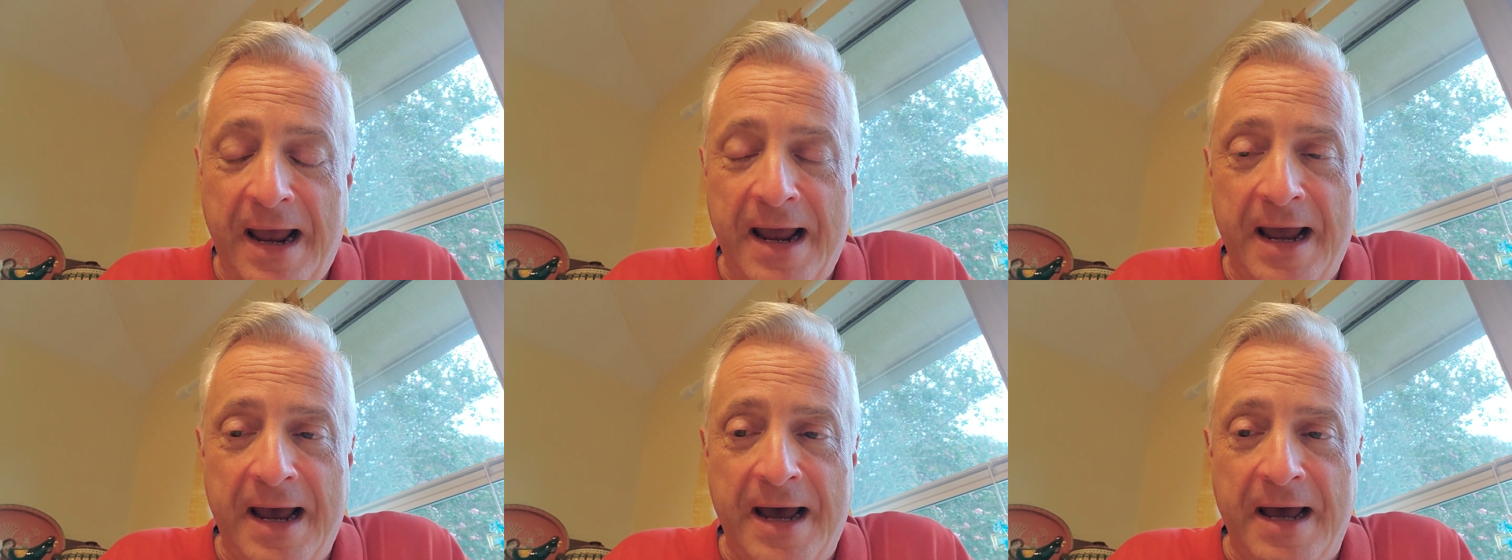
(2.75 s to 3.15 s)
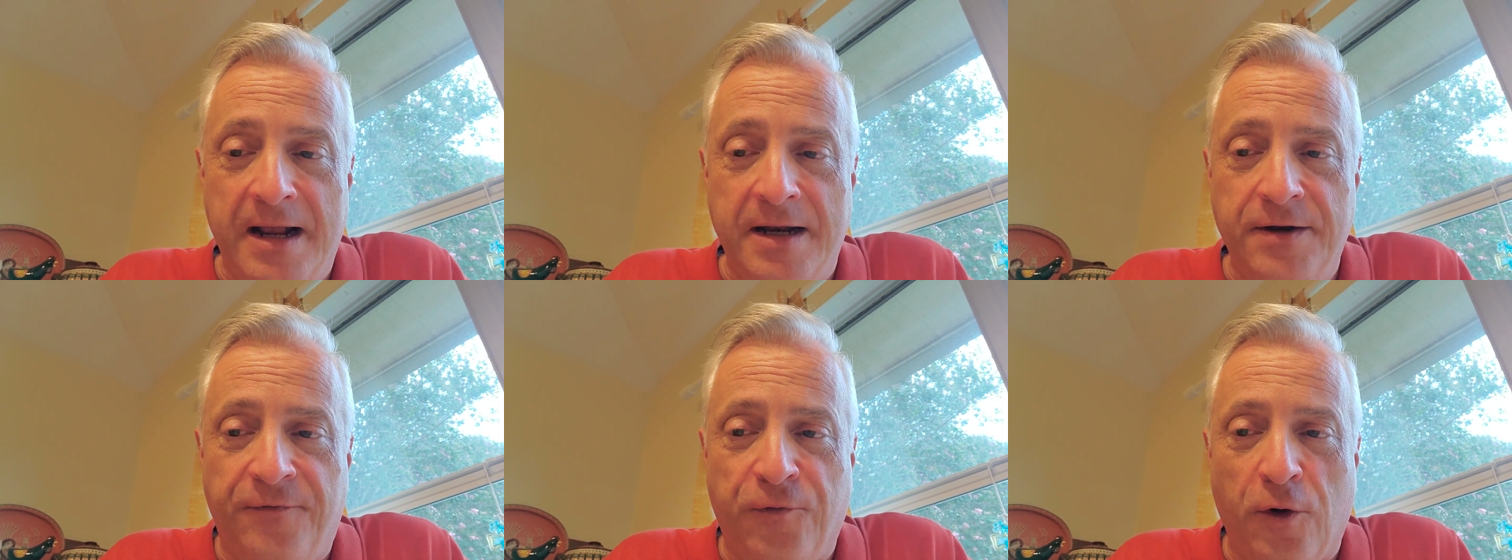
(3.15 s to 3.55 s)

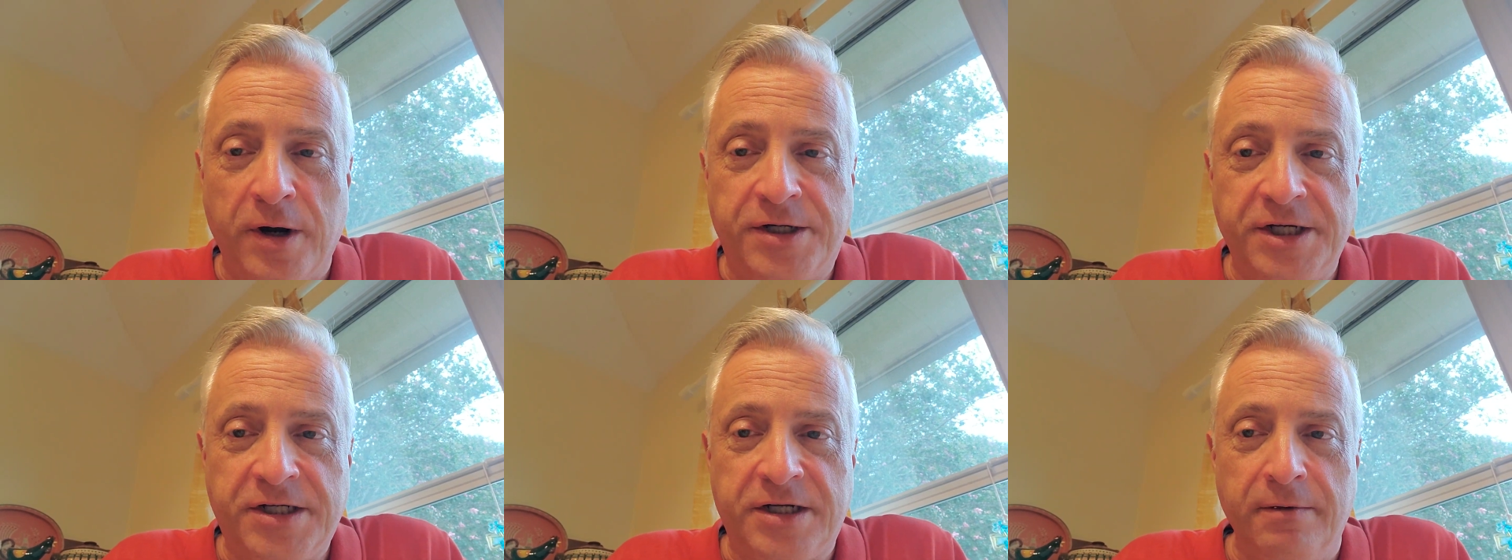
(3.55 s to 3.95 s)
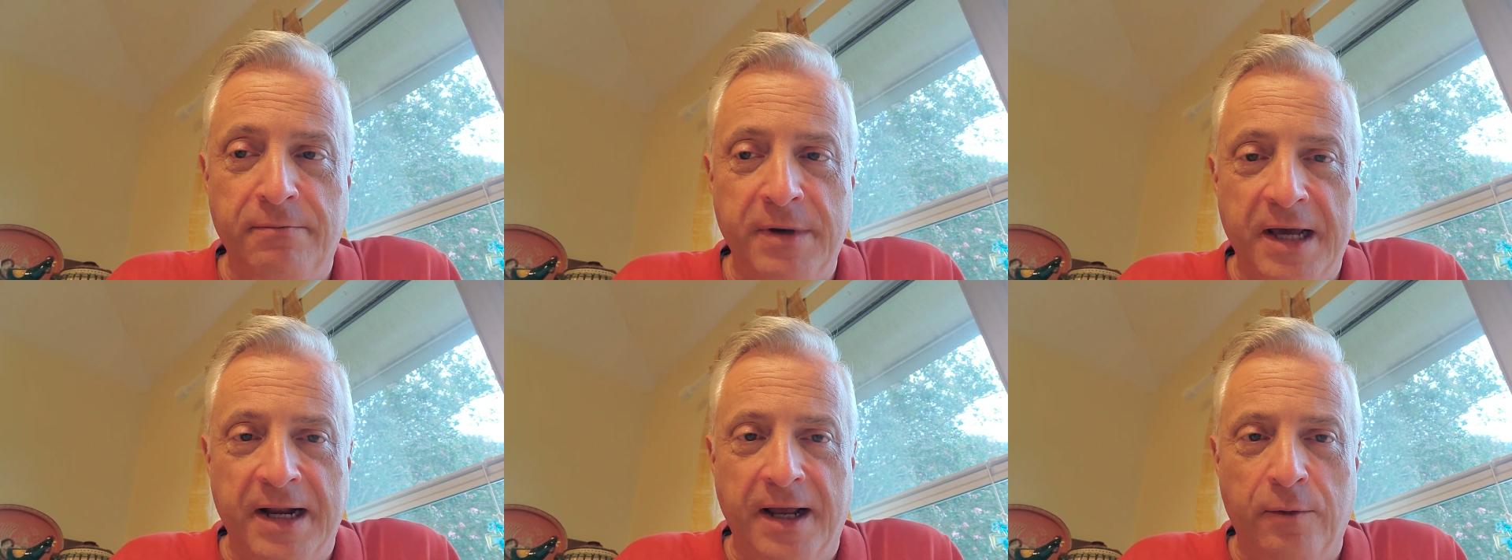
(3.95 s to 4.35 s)
And for just a
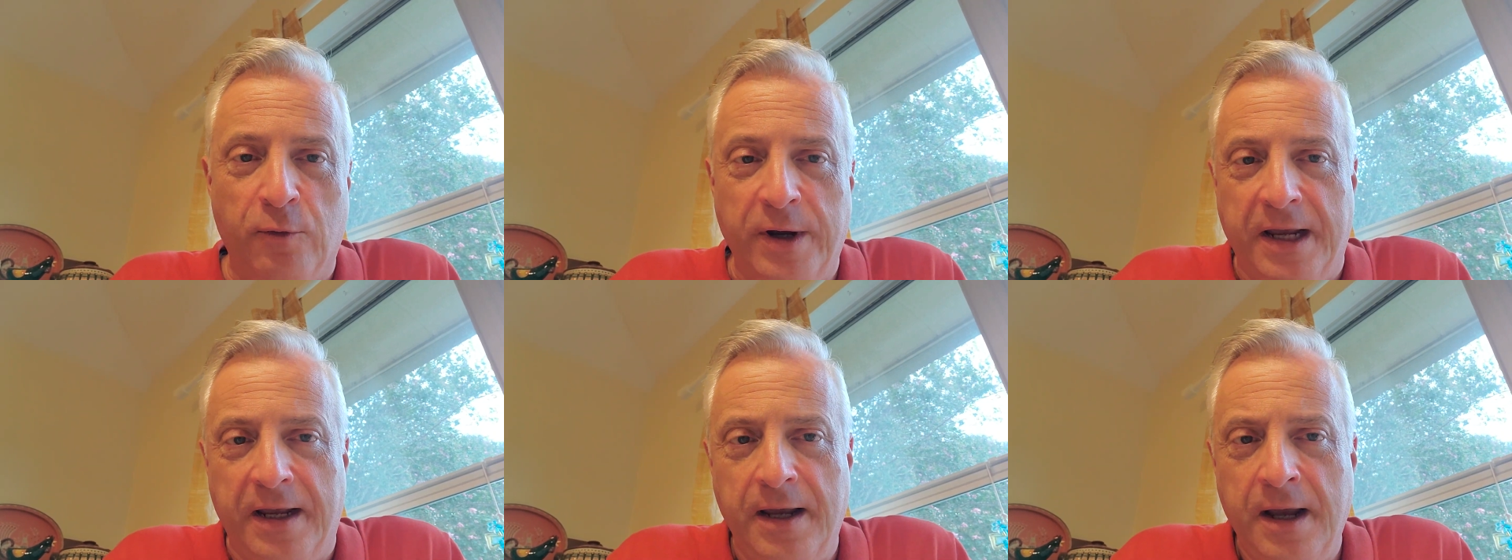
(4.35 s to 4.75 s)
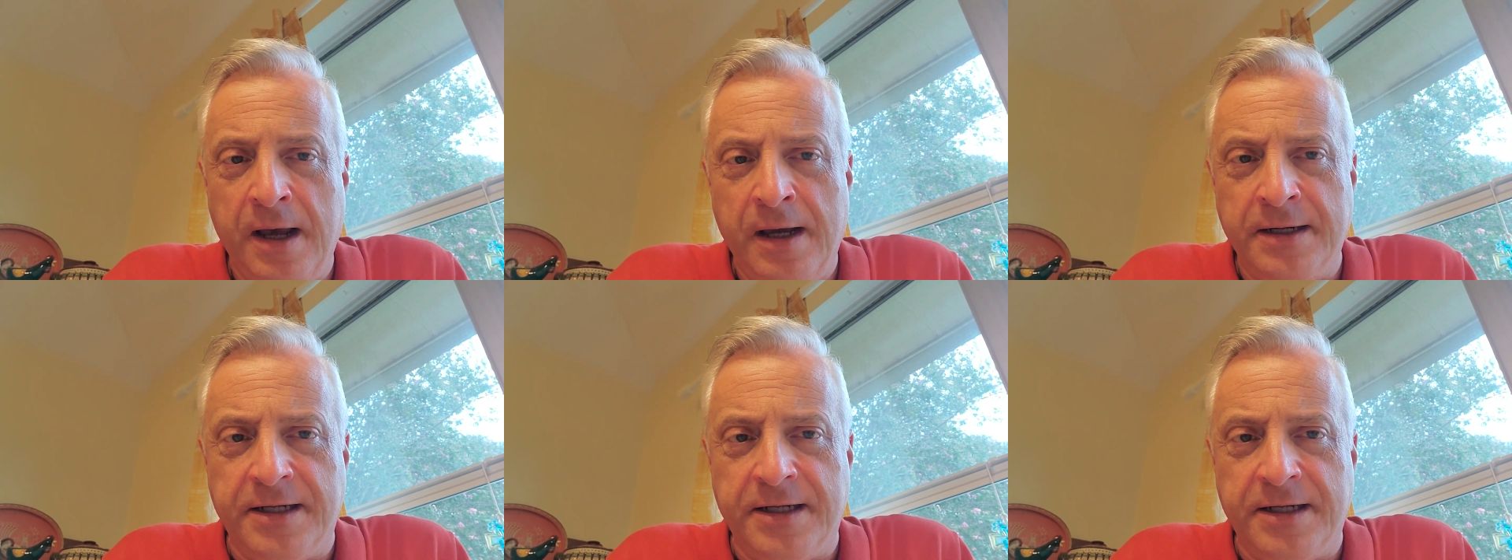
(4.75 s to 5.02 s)
minute, we